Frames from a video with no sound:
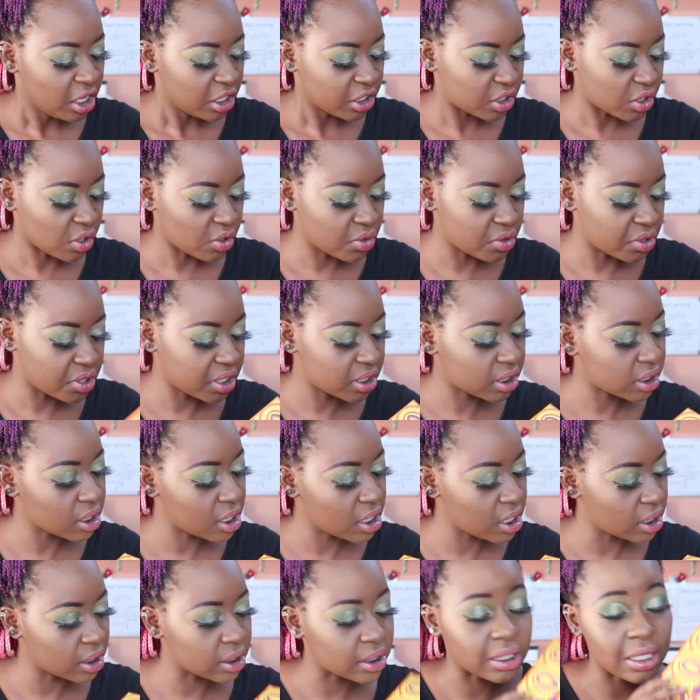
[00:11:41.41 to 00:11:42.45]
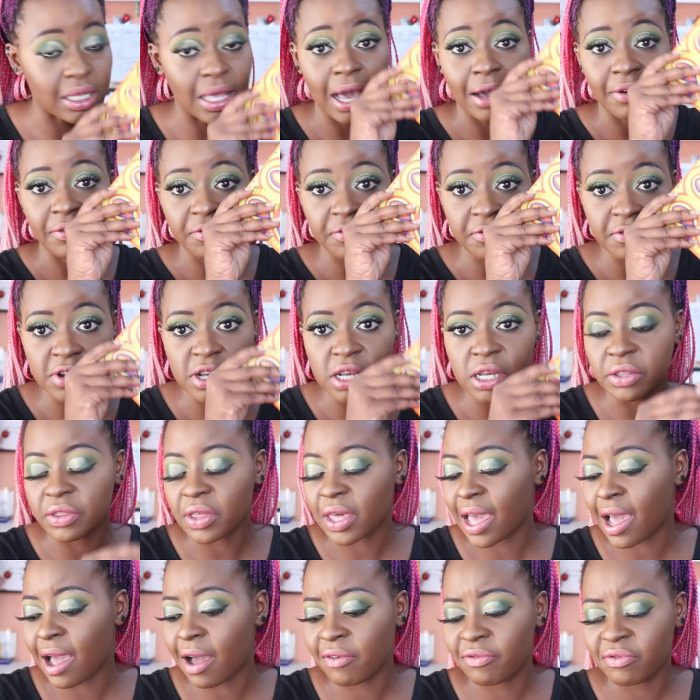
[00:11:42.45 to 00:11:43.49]
So this is the Afrique.
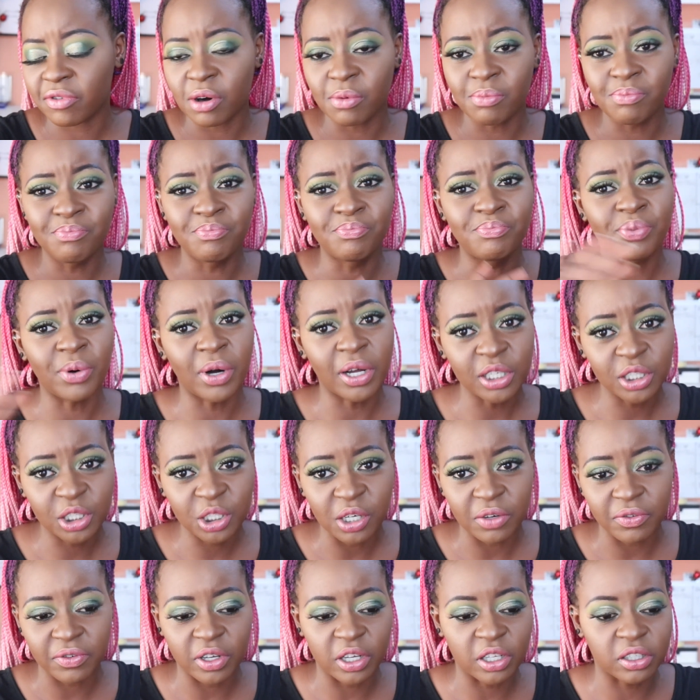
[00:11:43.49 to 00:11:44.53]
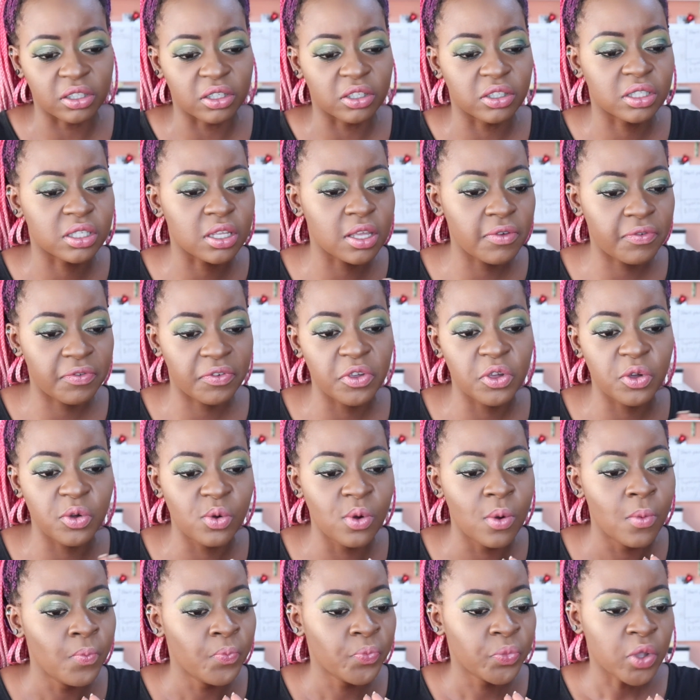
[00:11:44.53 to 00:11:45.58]
They have a bunch of others. If
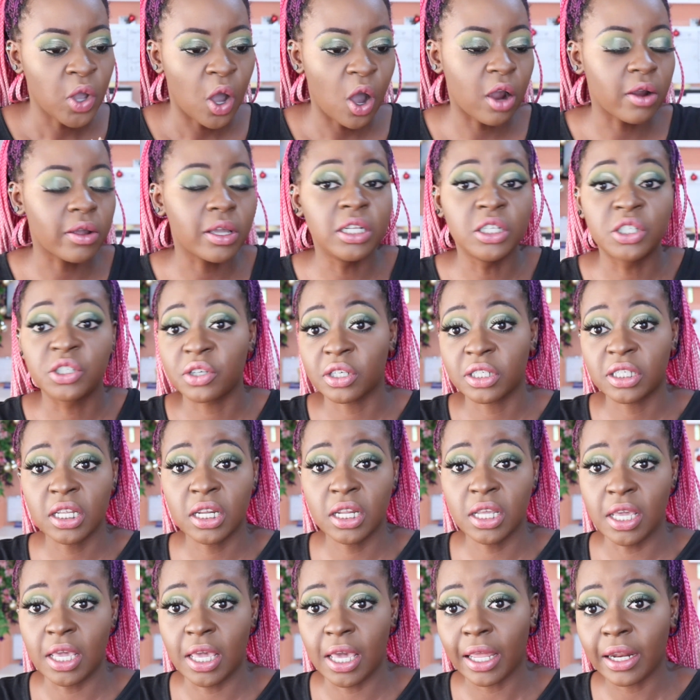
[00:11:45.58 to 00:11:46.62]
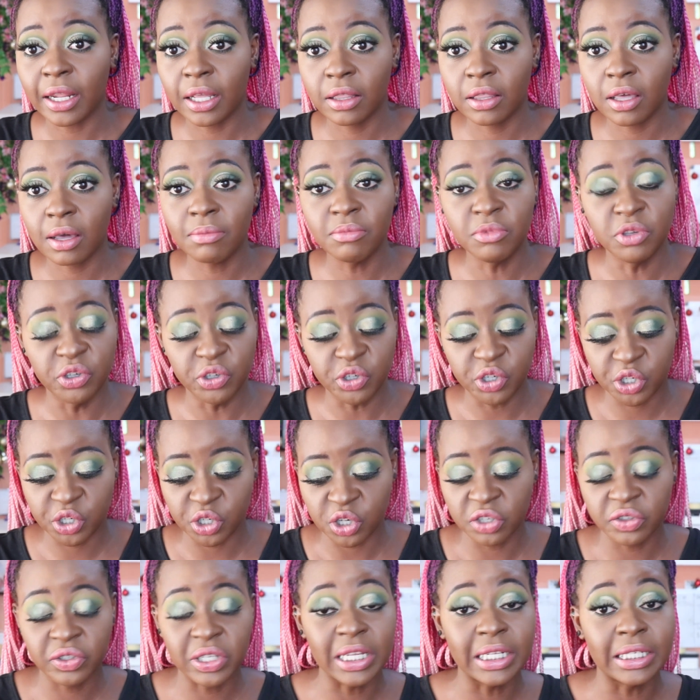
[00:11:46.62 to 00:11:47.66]
you are interested in getting them, you
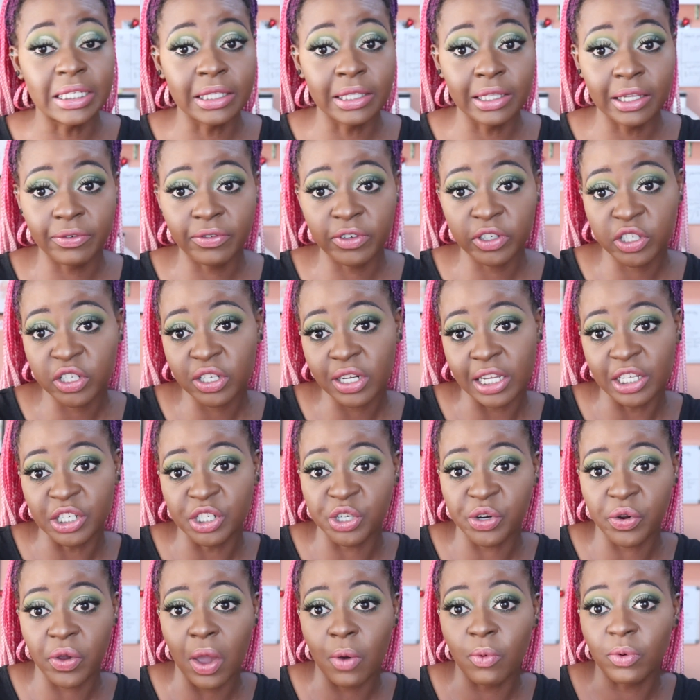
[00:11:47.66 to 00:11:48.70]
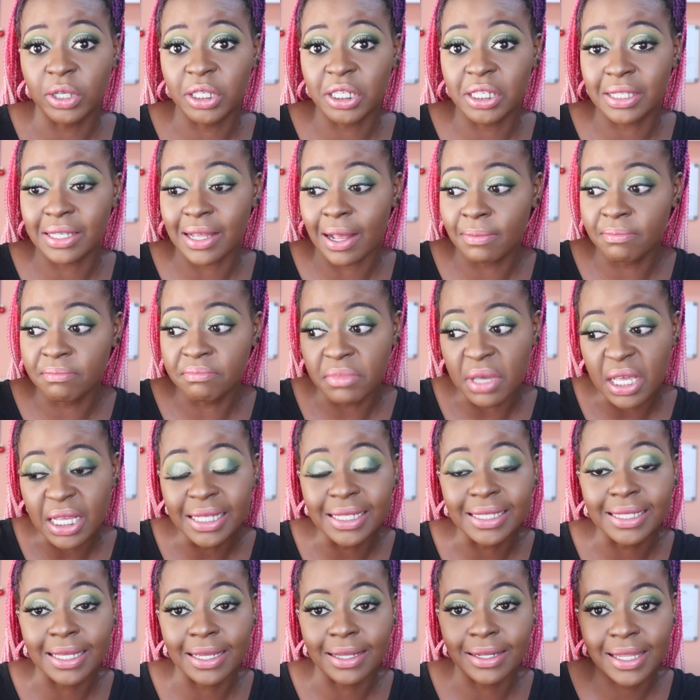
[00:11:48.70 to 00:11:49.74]
should. They deliver to Nigeria, which is
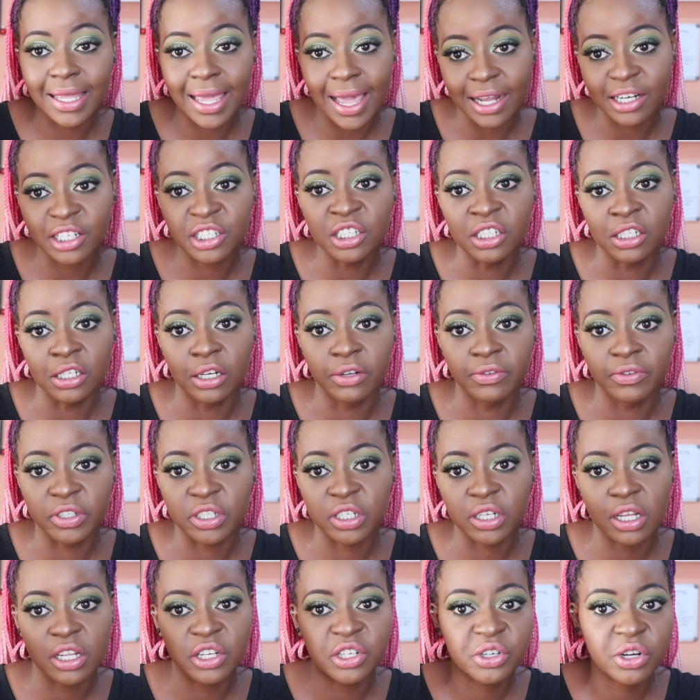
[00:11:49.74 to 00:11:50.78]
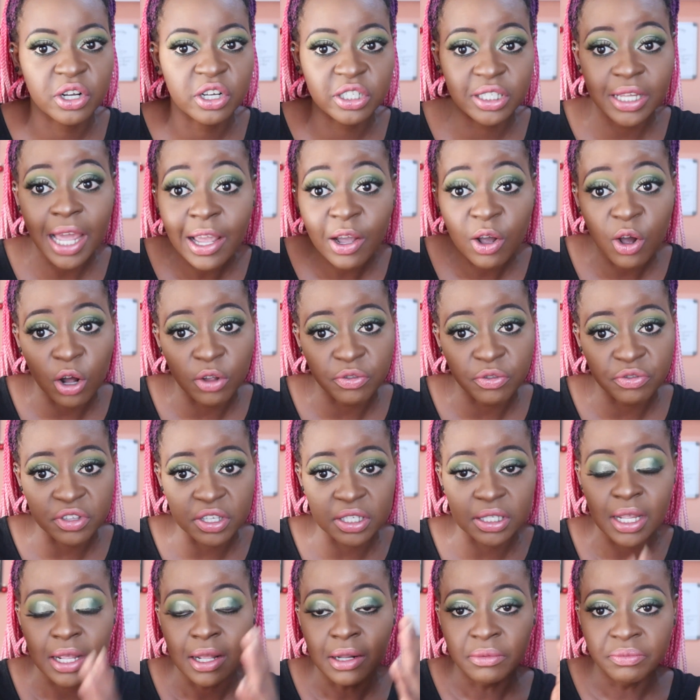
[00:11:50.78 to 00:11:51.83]
amazing. They actually deliver to Nigeria because I got
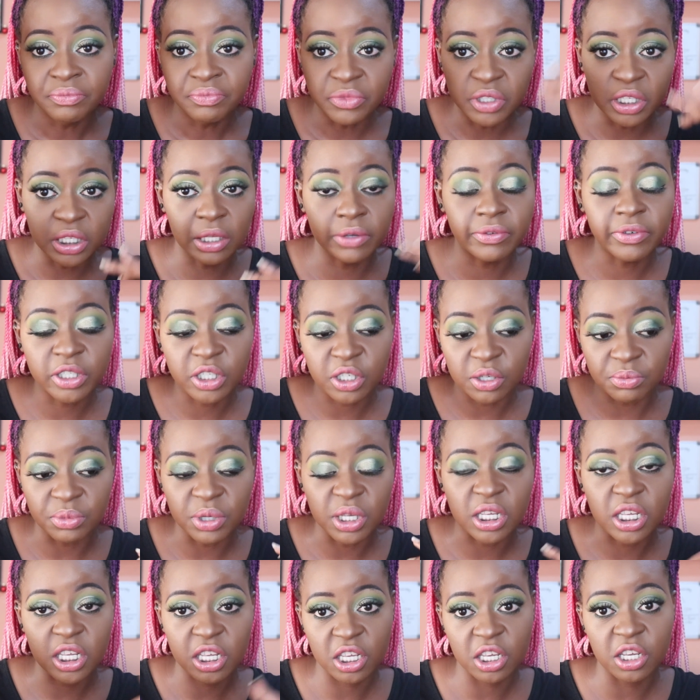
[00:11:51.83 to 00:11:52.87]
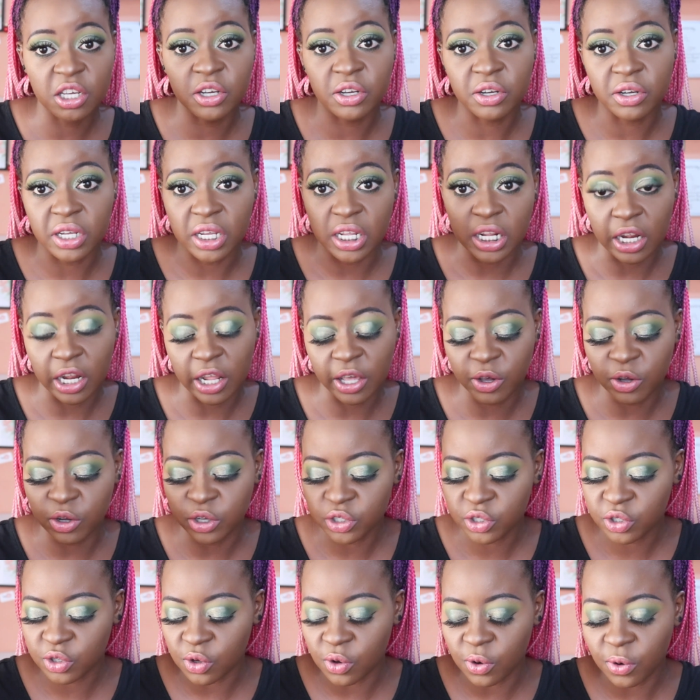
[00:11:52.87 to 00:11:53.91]
this delivered to me here in
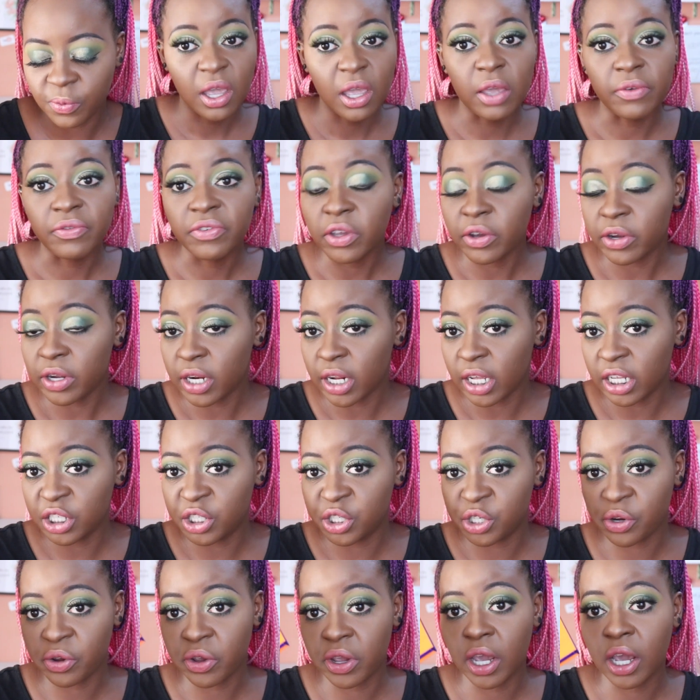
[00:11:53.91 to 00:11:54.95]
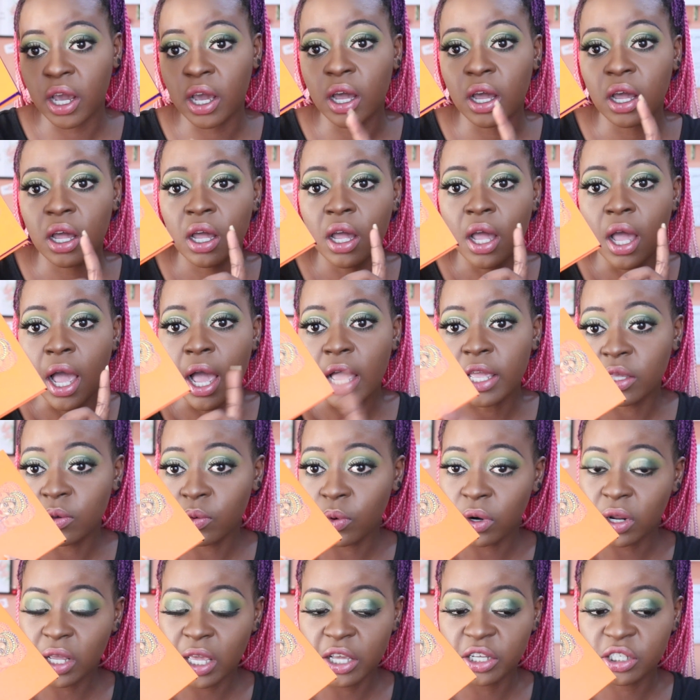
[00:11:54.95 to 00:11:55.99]
Lagos. So if you're in Nigeria and you
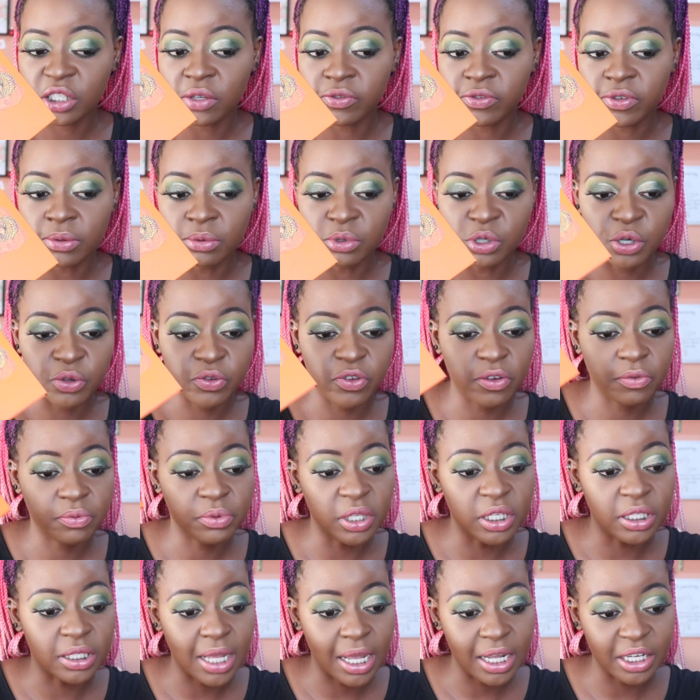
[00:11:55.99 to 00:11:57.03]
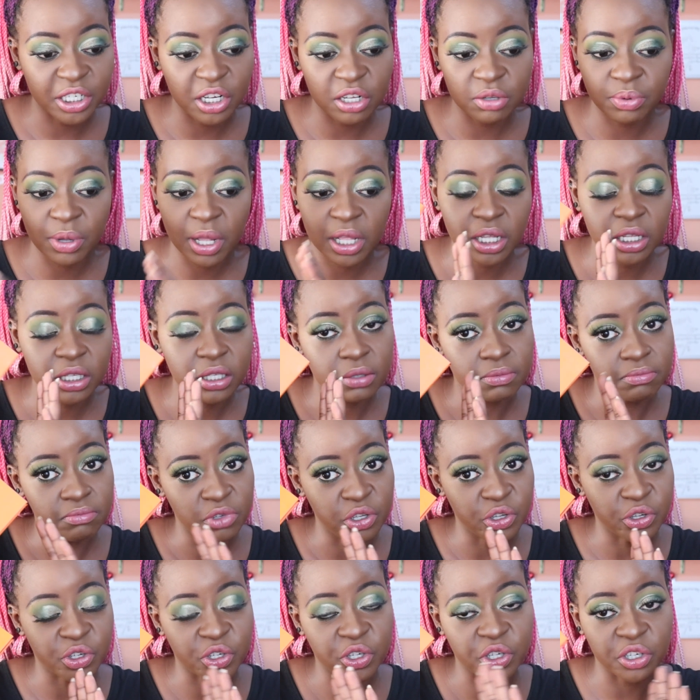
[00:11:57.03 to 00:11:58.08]
want to get yourself some Juvia Place eyeshadow palettes,
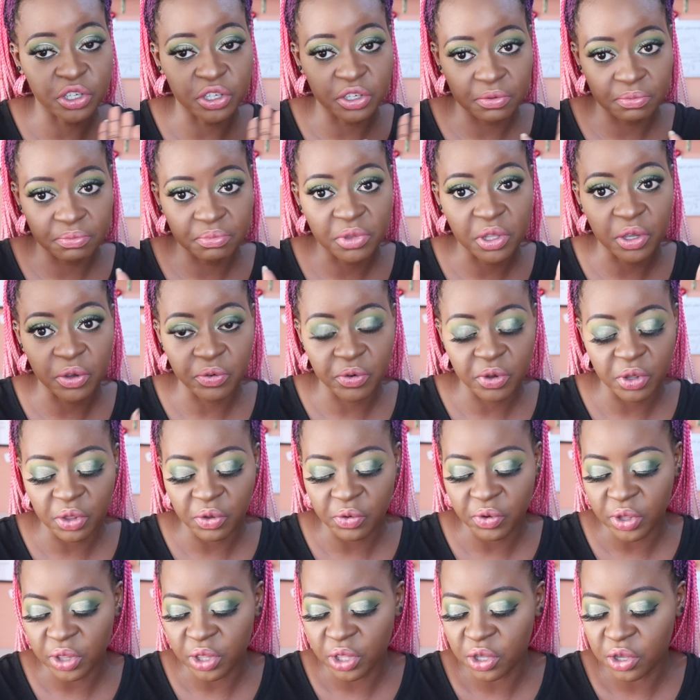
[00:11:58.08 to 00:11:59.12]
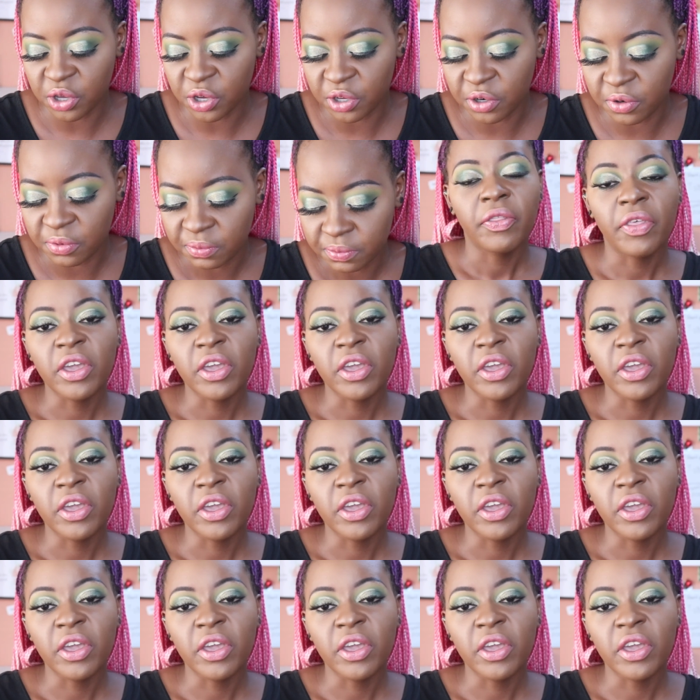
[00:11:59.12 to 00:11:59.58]
you should. They're really, really good.